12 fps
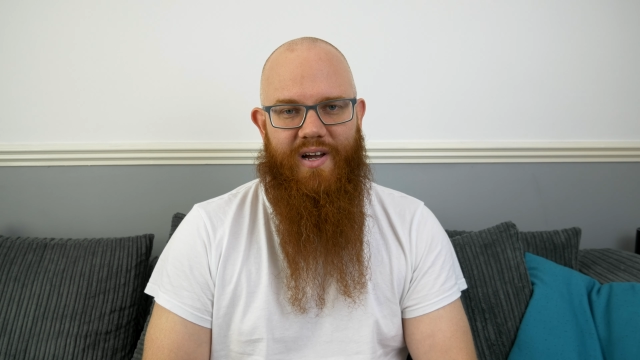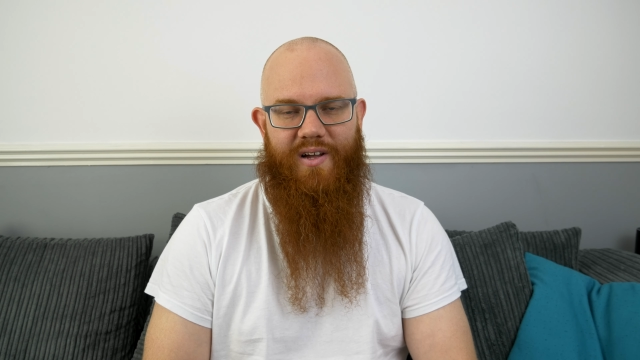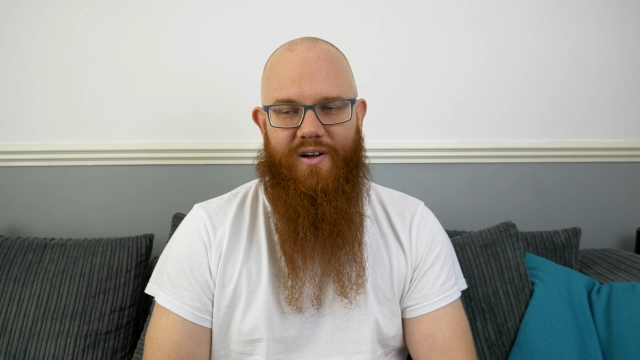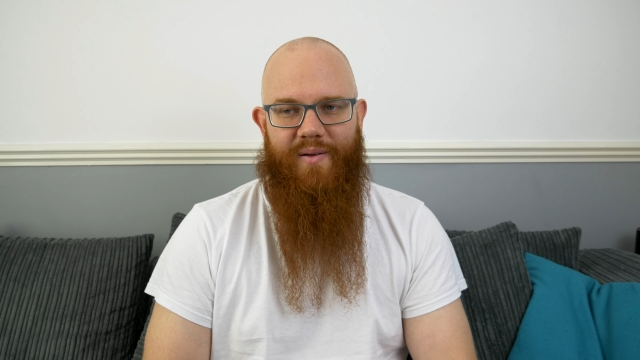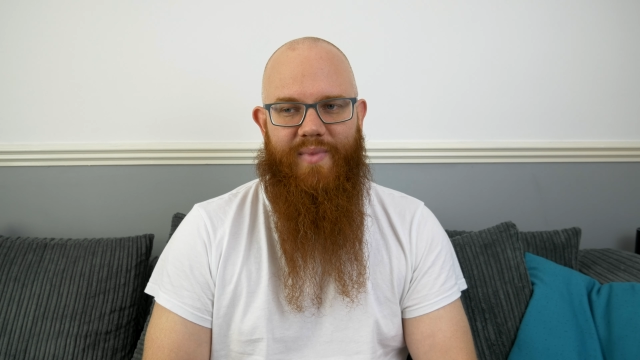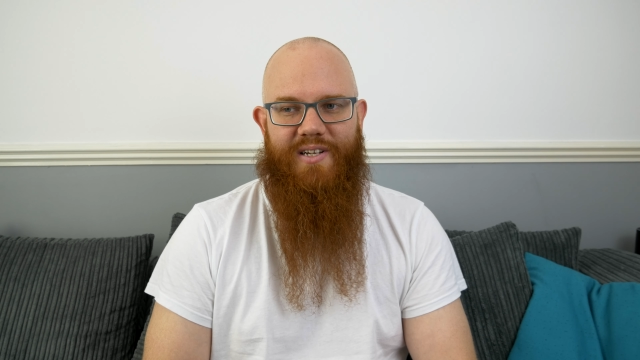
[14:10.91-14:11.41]
I
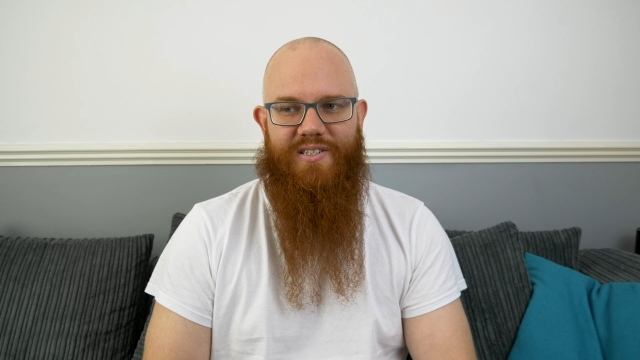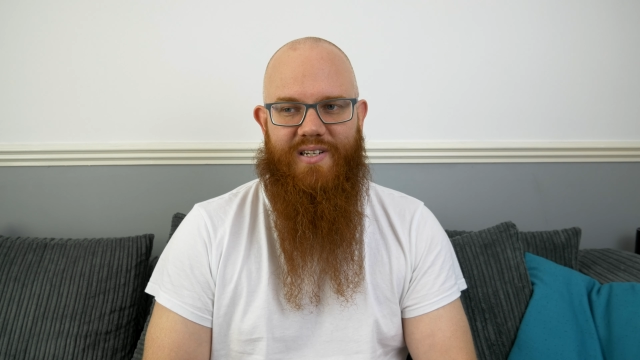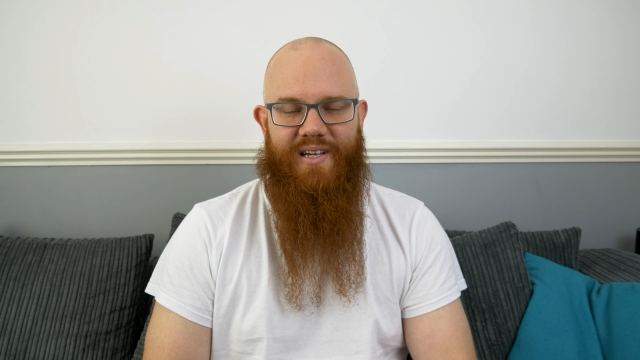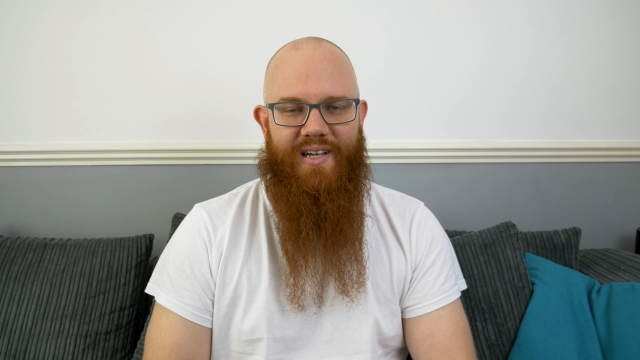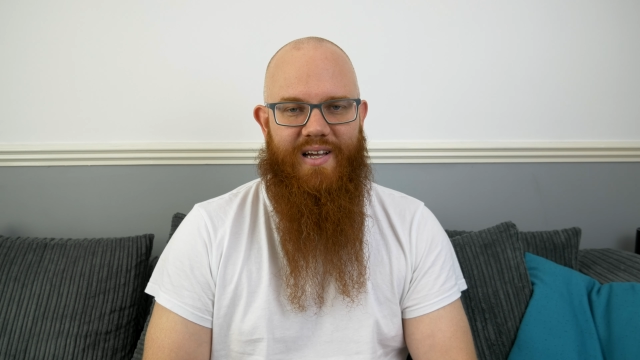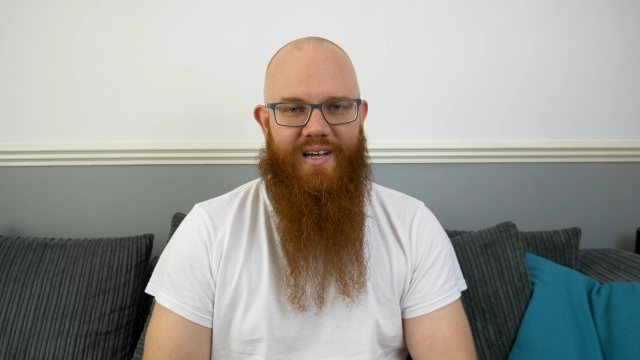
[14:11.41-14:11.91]
can't imagine
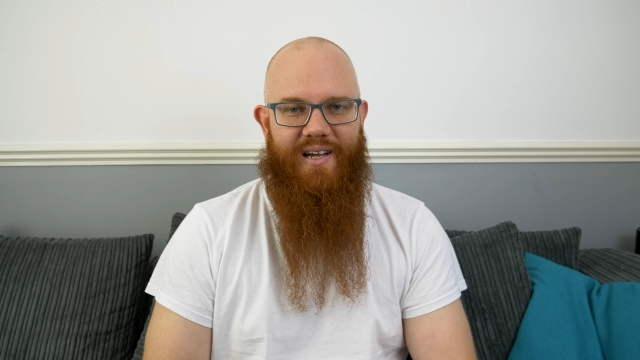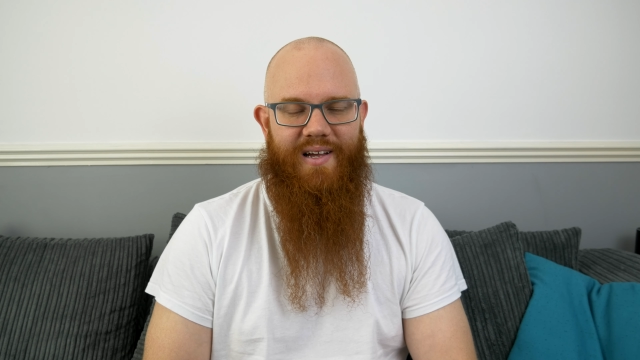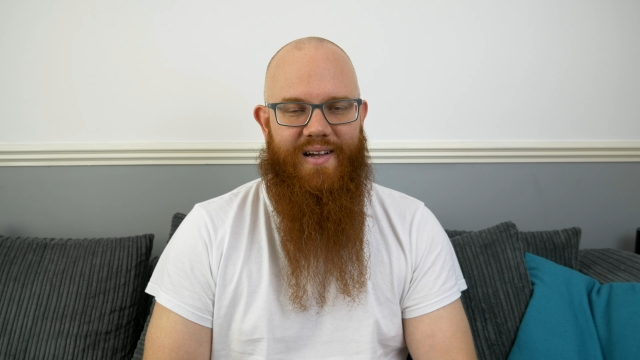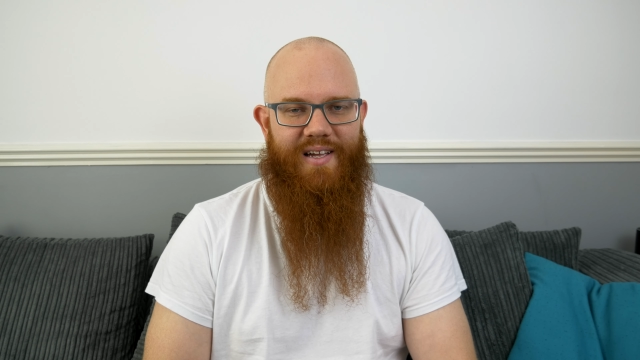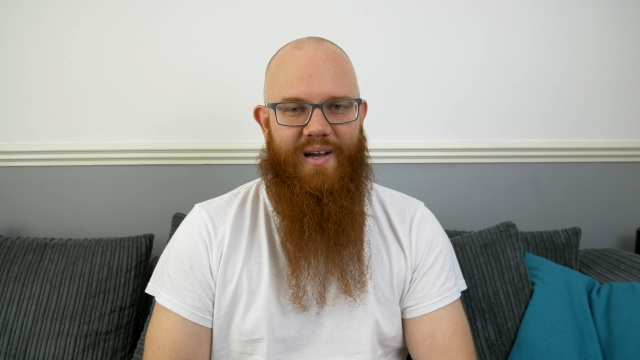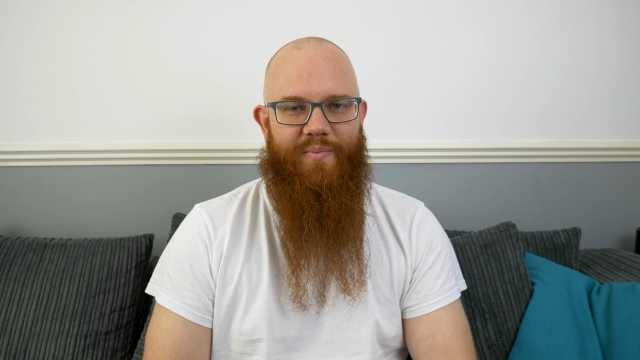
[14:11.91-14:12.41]

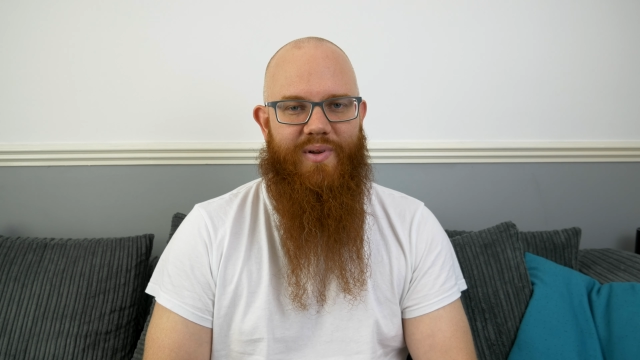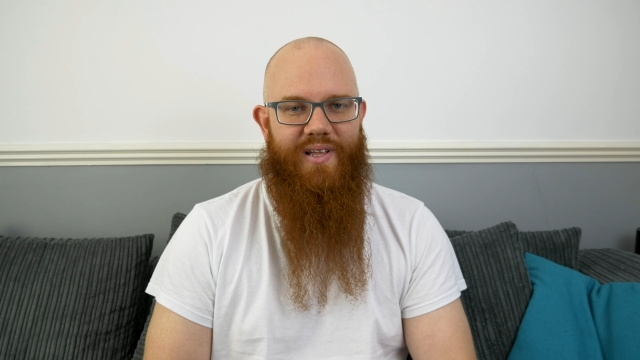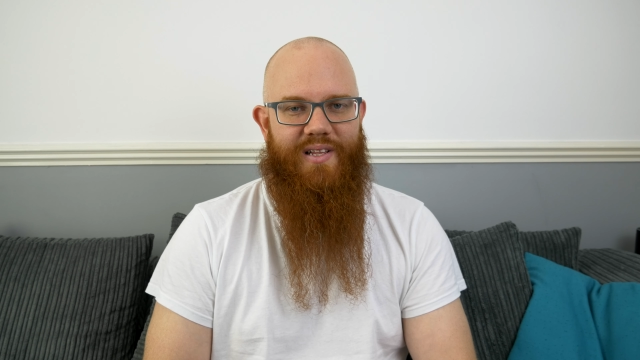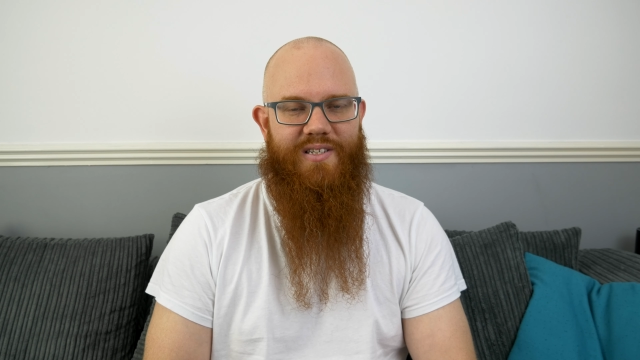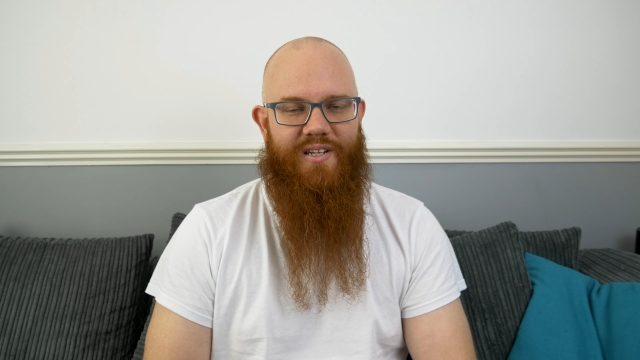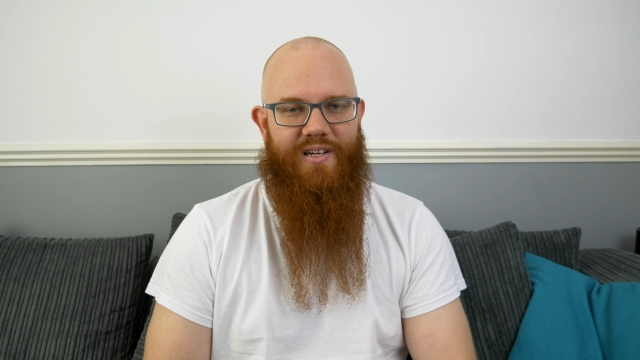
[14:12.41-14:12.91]
a company
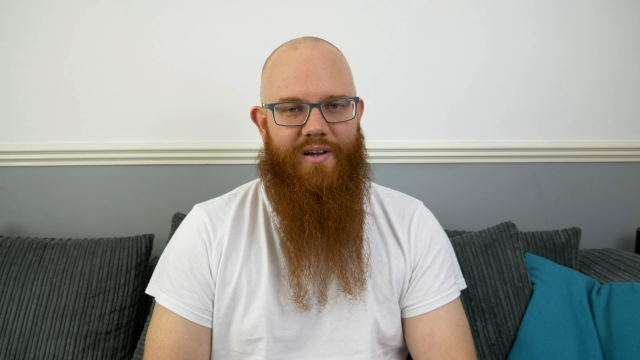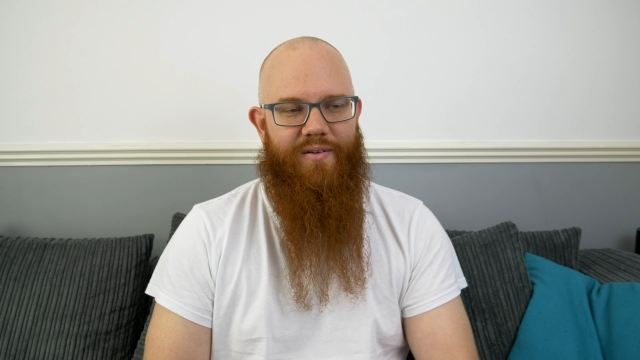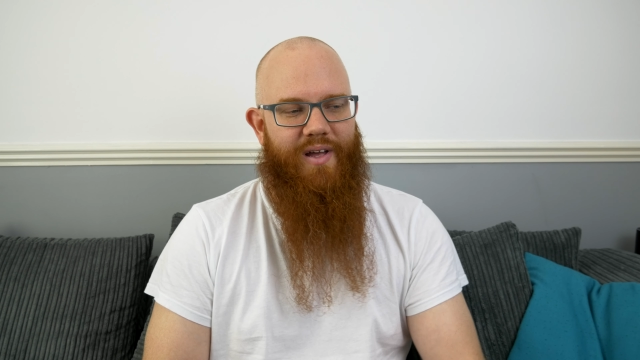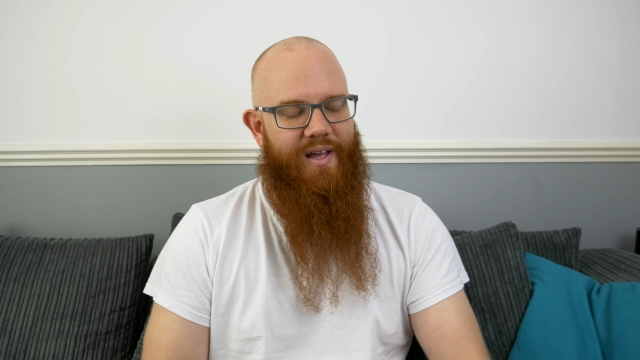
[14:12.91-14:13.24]
that's going to go,